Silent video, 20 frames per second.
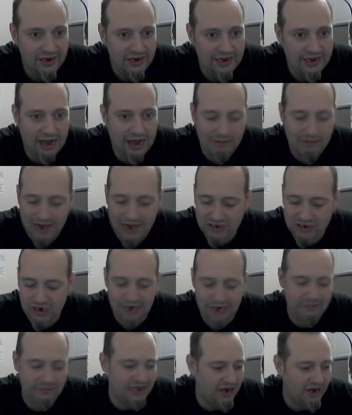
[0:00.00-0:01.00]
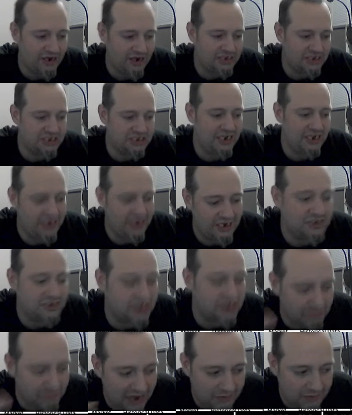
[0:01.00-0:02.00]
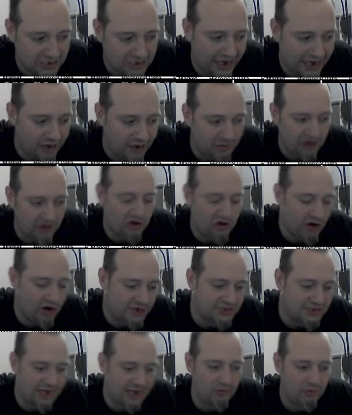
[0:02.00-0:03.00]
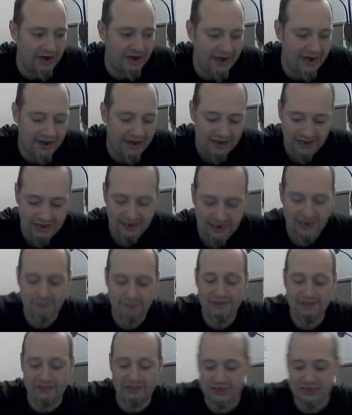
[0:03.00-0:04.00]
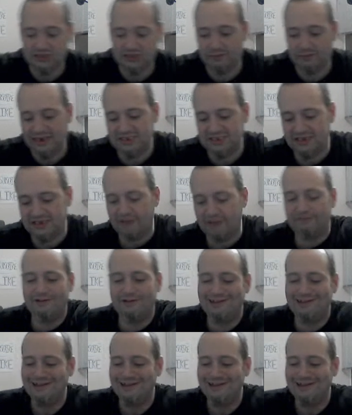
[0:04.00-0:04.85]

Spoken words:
Now, I'm not trying to be condescending. Sometimes I come across that way, at least to myself.